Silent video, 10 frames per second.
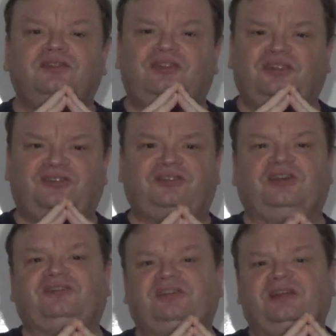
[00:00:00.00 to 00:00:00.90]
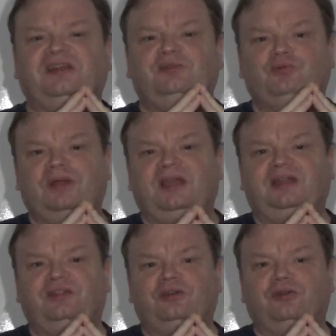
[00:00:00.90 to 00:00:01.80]
to discuss how they
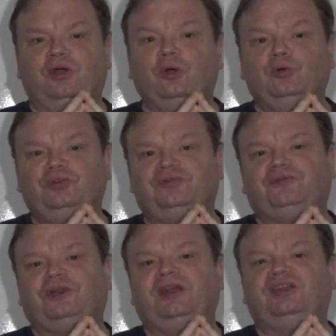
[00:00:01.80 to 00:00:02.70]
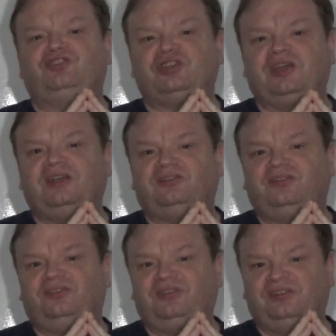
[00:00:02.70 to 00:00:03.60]
ran their owned
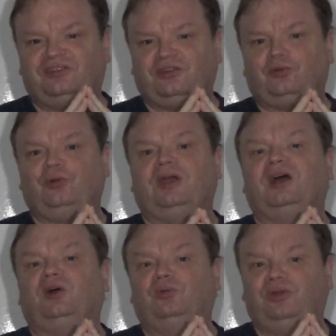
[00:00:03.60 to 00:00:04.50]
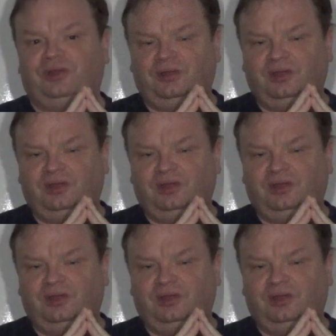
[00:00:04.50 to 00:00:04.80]
franchises into the ground.